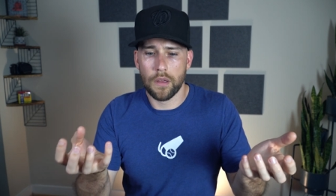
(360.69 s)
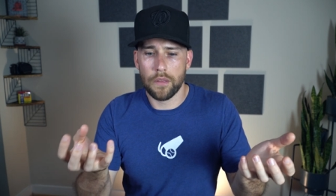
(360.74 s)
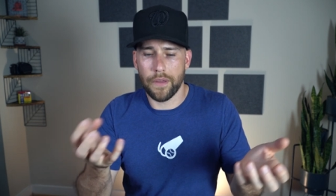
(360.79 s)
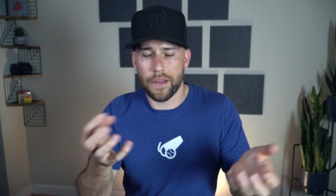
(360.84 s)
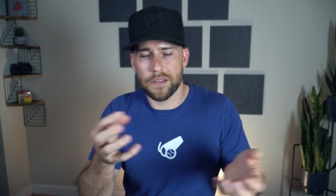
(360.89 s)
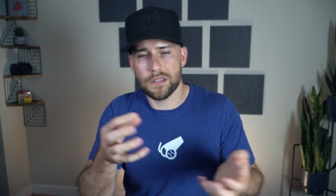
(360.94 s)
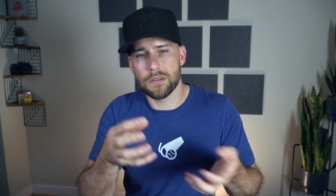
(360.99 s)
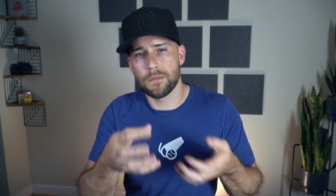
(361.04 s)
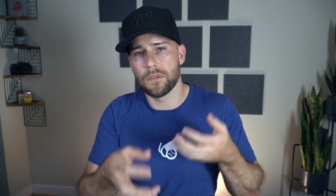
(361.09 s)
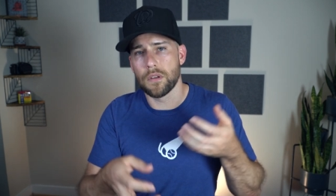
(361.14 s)

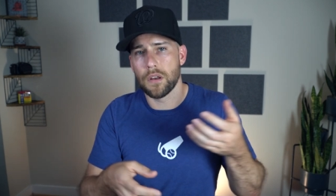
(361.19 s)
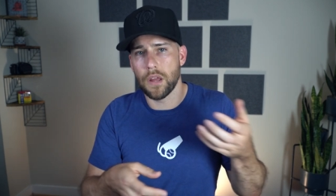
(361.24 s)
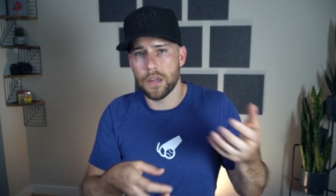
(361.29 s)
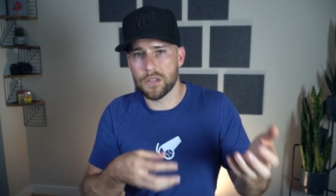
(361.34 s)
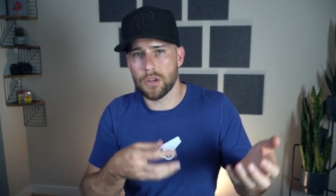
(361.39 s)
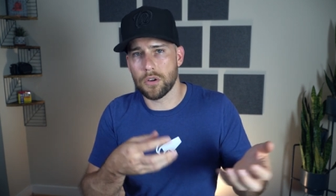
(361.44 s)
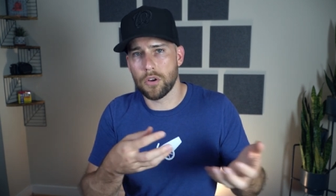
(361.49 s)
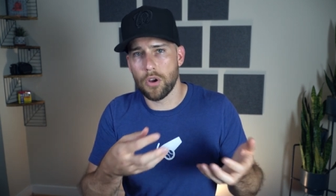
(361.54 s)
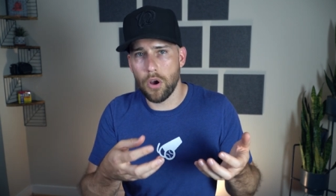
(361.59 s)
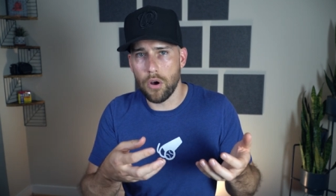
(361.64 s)
That's something that
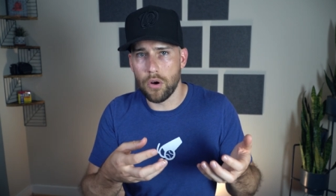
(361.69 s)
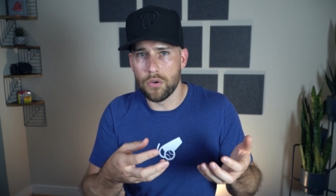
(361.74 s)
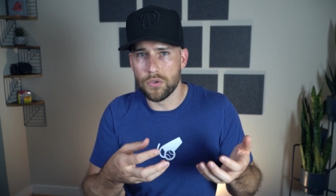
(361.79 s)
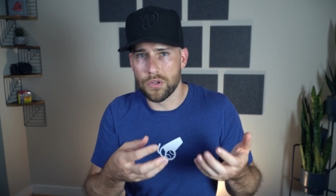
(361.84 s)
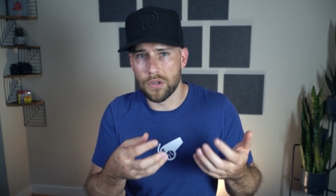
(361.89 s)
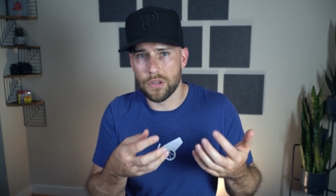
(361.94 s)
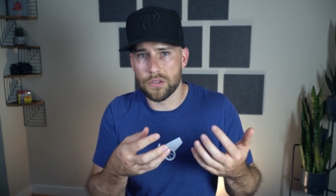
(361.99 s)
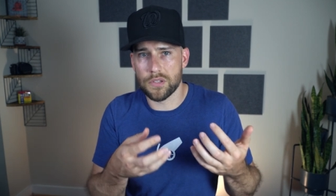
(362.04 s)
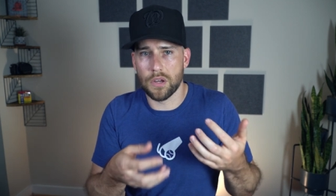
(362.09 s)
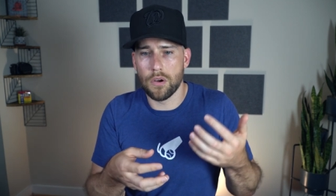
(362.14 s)
as a
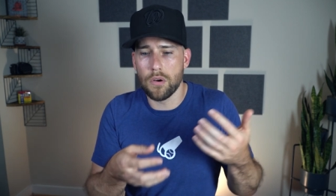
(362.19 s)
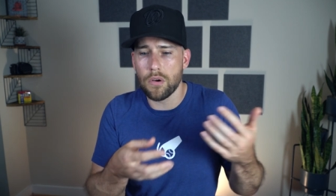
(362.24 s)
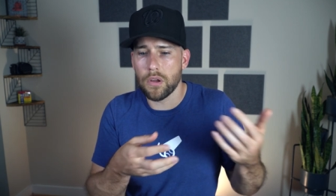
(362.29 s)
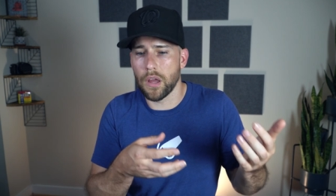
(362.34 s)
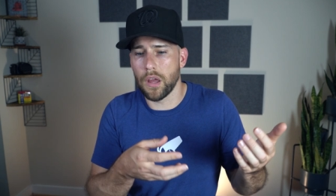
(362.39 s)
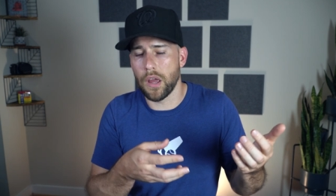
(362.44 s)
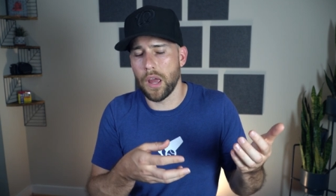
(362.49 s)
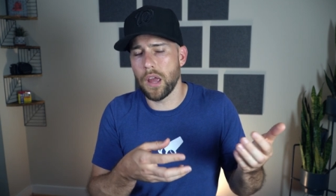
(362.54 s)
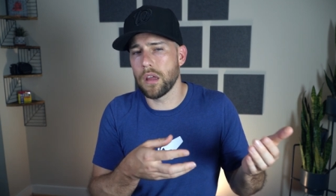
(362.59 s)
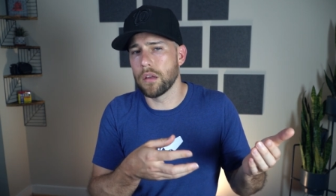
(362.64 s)
coach, you can say,
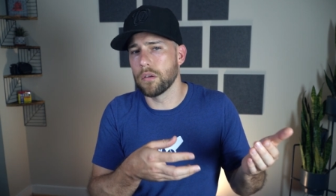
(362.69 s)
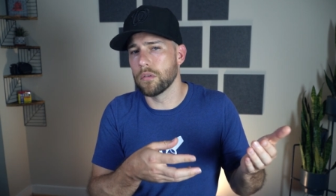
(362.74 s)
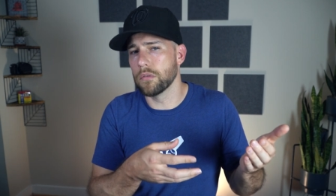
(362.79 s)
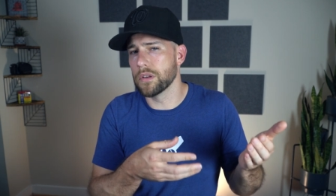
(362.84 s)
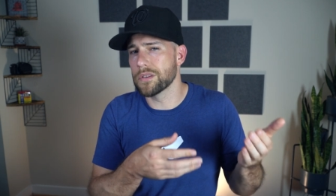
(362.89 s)
okay, hey,